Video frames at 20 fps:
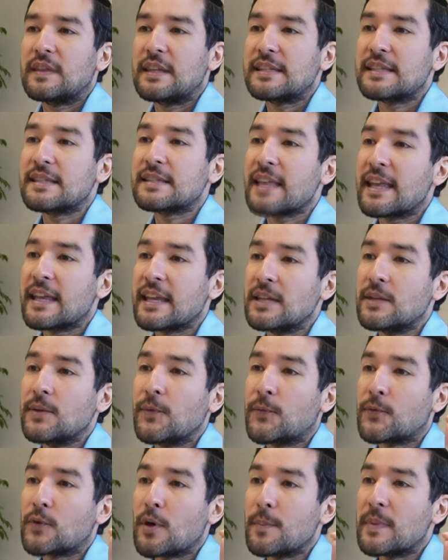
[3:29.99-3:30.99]
this is taken
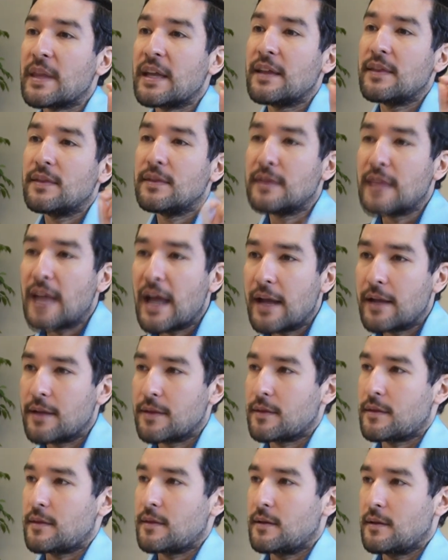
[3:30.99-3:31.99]
from the
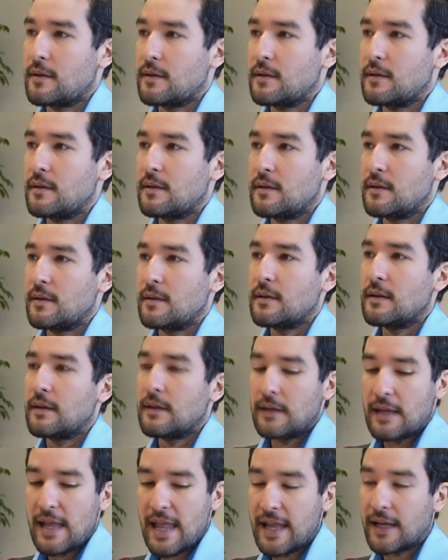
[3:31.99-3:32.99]
ninth
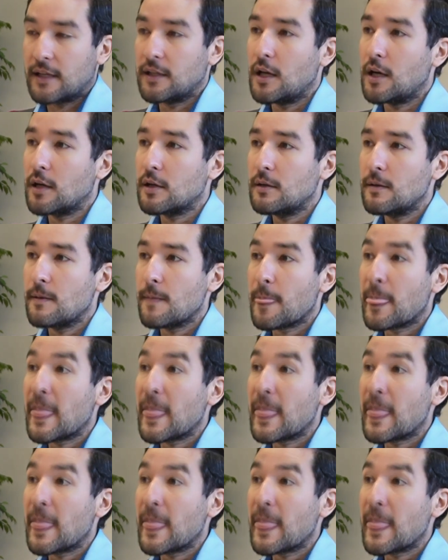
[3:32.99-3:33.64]
eglog.